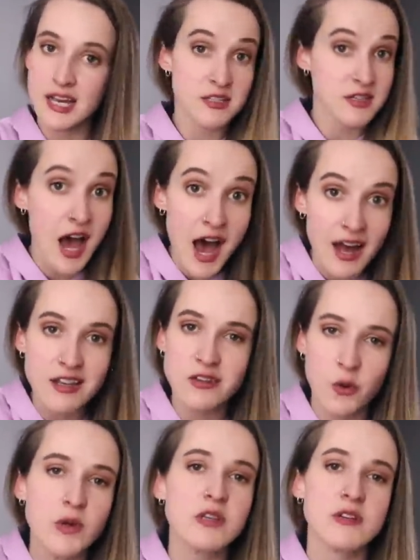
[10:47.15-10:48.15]
is not
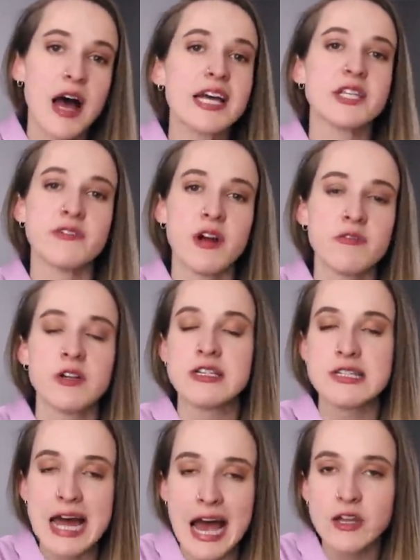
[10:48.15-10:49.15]
going to last forever. It
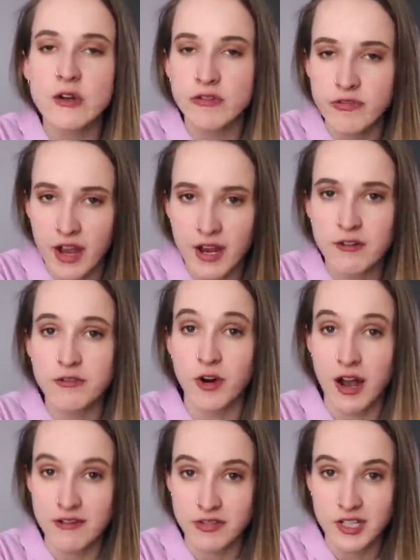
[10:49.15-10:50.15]
is not your fate
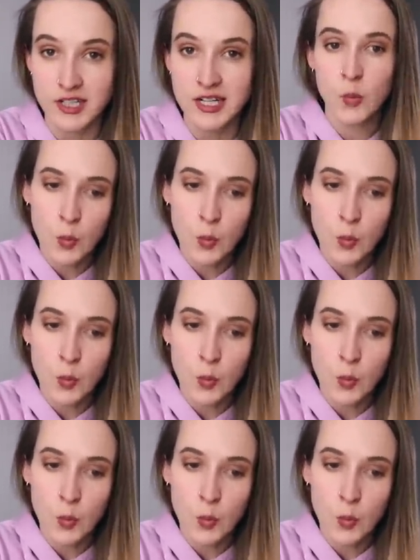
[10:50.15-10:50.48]
forever.